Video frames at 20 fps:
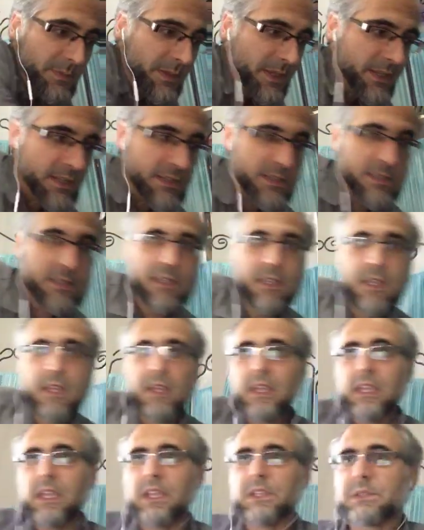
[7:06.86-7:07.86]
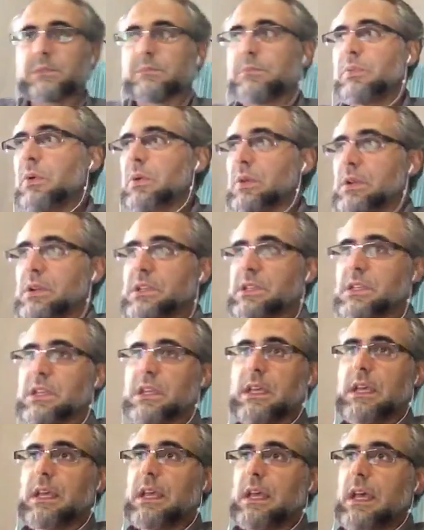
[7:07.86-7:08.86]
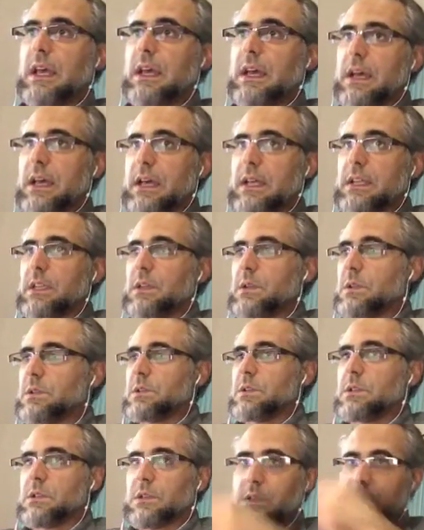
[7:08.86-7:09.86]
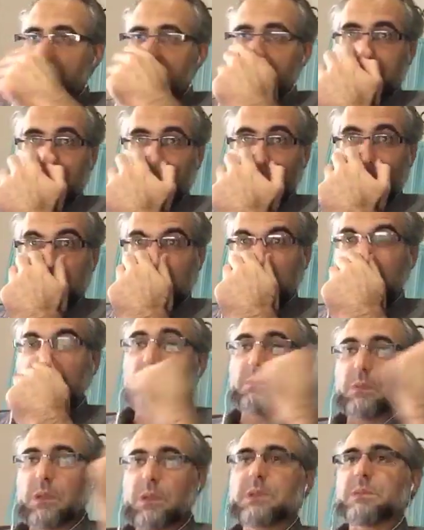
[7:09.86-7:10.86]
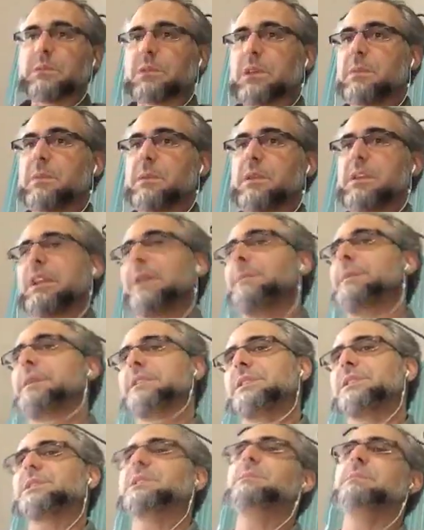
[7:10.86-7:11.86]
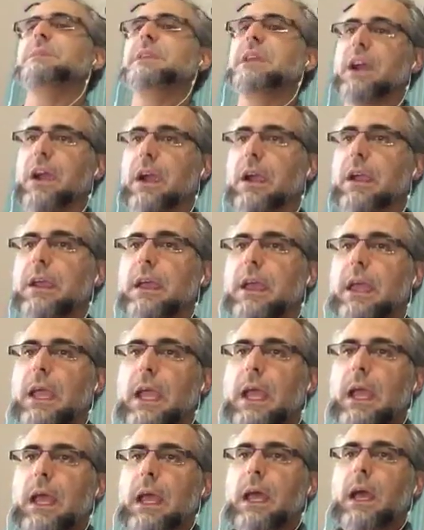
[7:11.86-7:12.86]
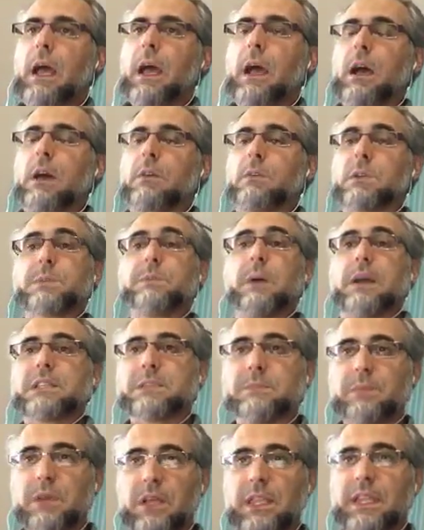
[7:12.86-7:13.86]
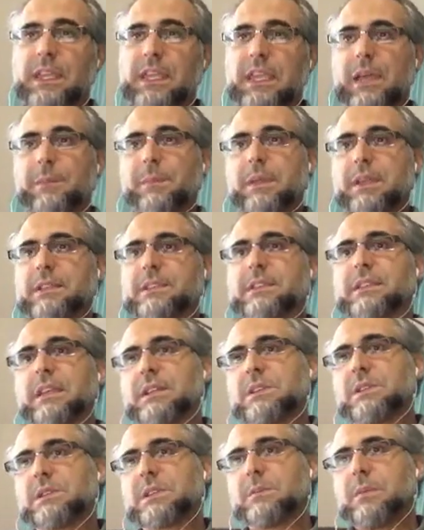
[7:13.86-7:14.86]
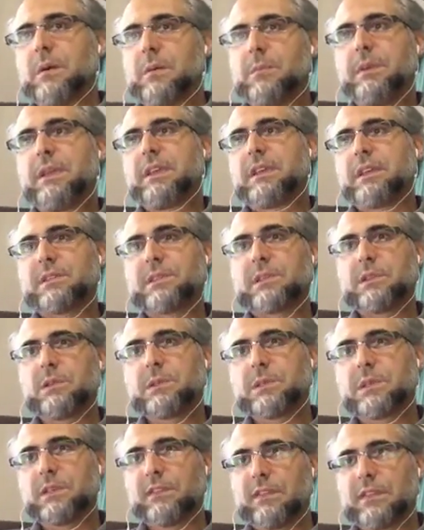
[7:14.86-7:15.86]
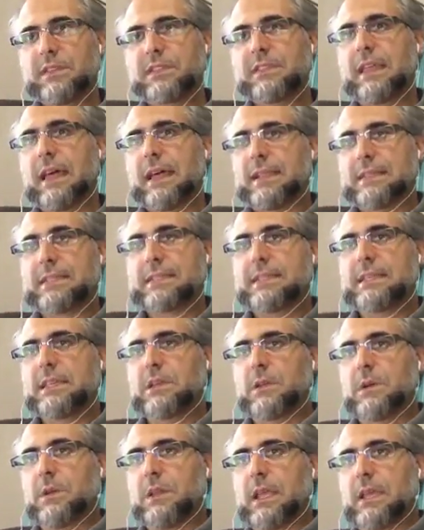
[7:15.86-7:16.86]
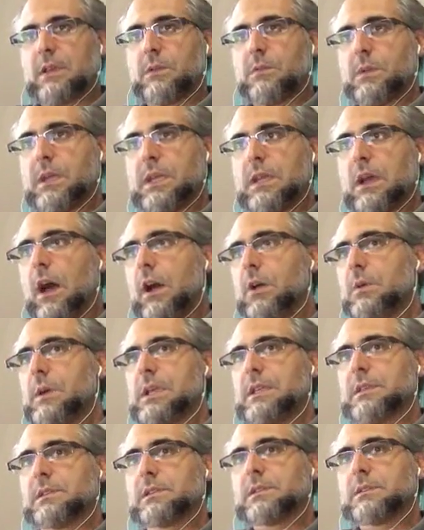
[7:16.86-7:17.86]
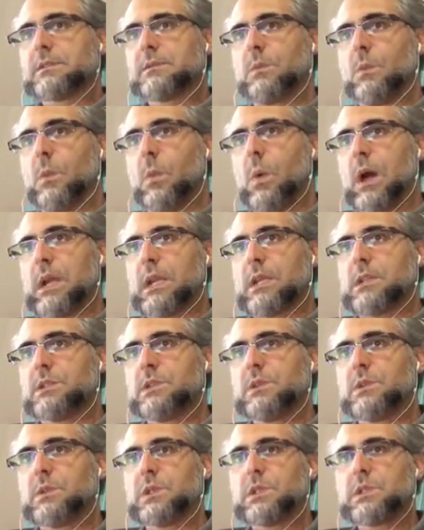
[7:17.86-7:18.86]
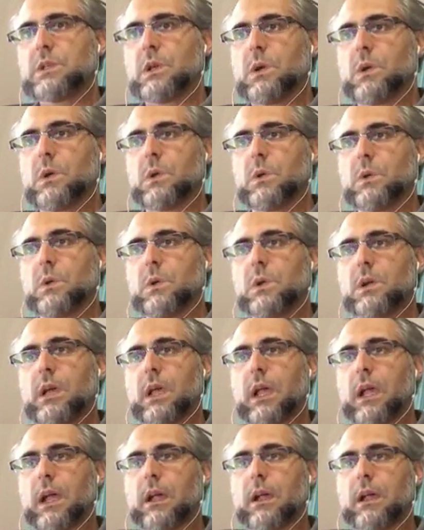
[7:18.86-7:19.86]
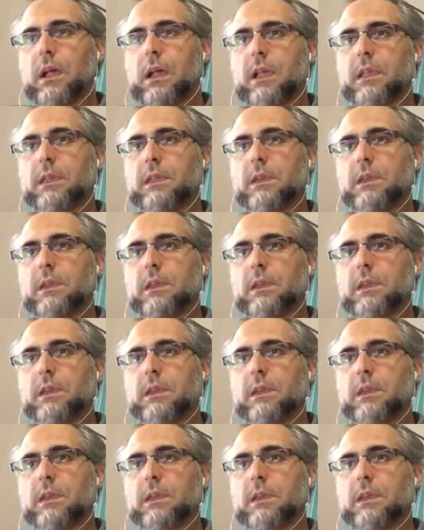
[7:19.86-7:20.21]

because it's important, to the greater Muslim community. I mean, this should be our responsibility. I mean, it's not just about being exclusive. It's that, we always wanted to show how